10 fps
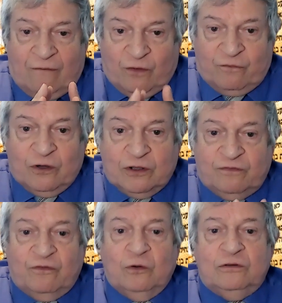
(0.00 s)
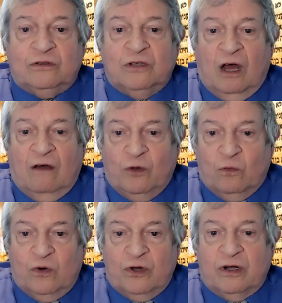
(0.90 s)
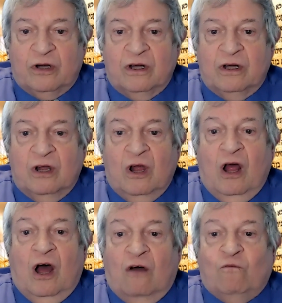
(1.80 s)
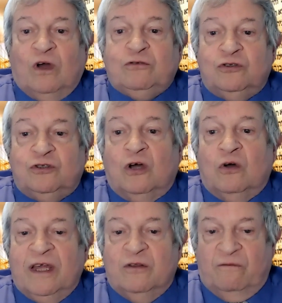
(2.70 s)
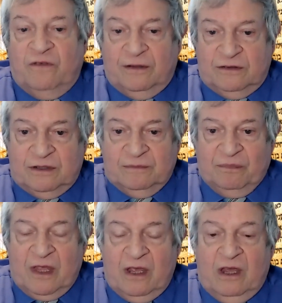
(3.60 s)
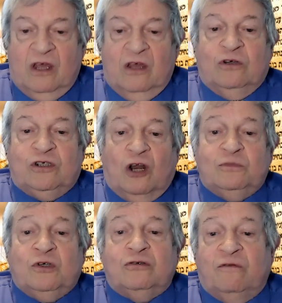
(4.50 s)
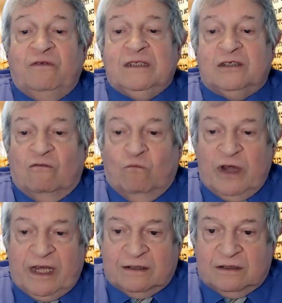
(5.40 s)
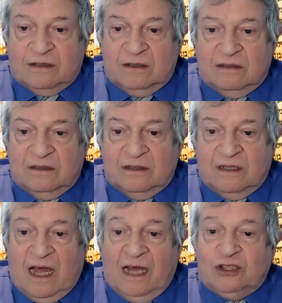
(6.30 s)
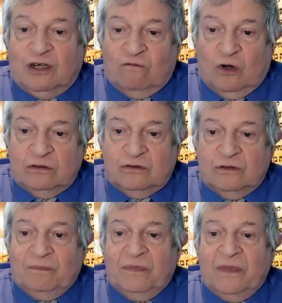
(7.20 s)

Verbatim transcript: of the first fruits of your work, of what you sow in the fields. You shall observe the feast of weeks, Hag Shavuot,